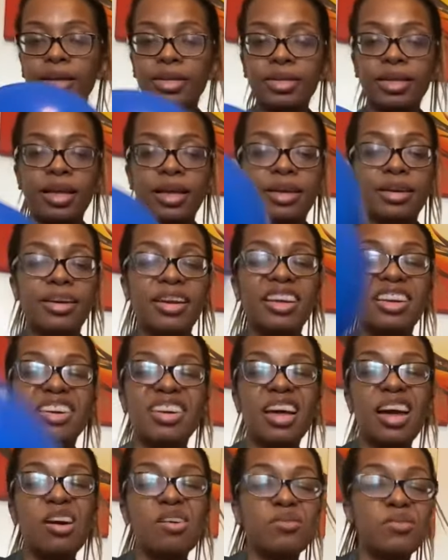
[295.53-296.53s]
And then
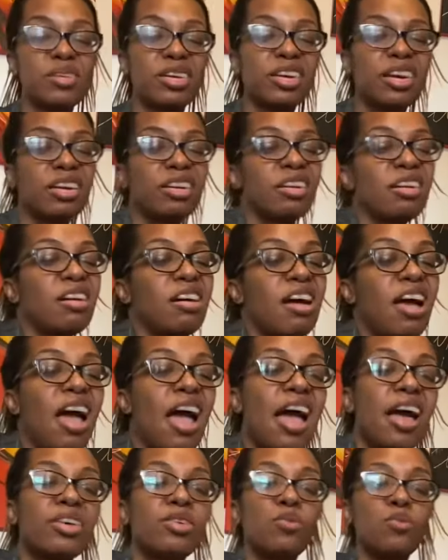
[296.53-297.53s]
now we're gonna
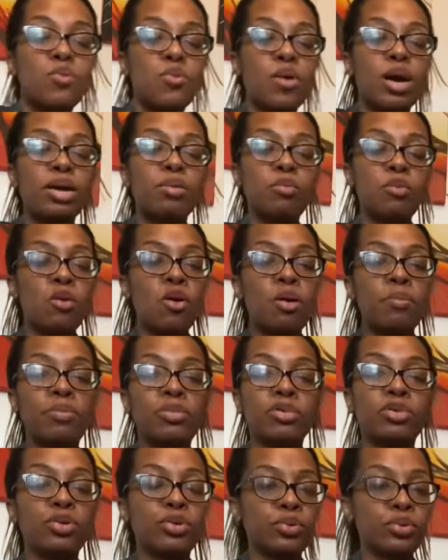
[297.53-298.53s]
add one more
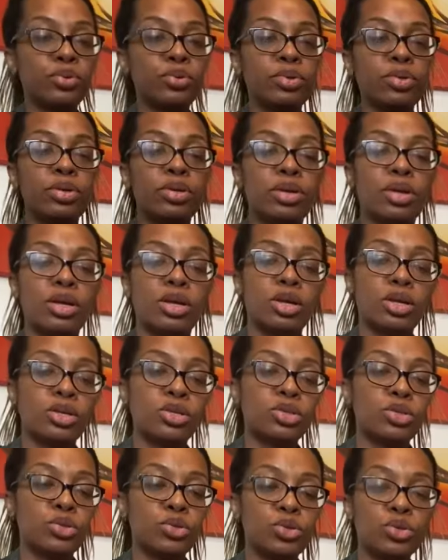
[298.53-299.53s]
balloon
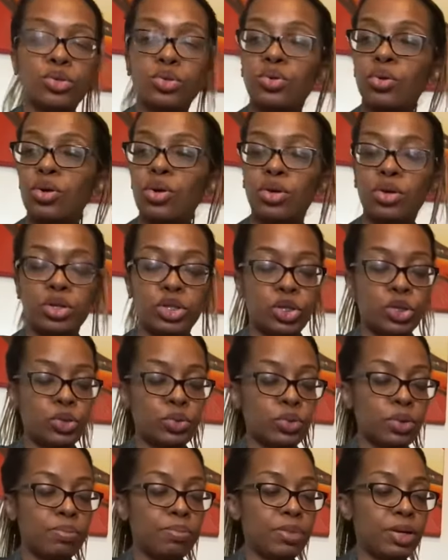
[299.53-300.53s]
to do our
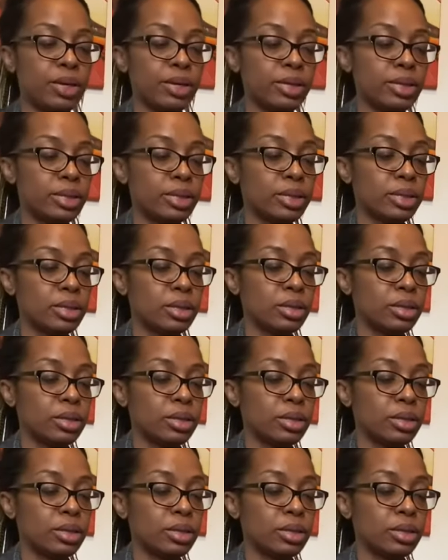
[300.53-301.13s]
triplet.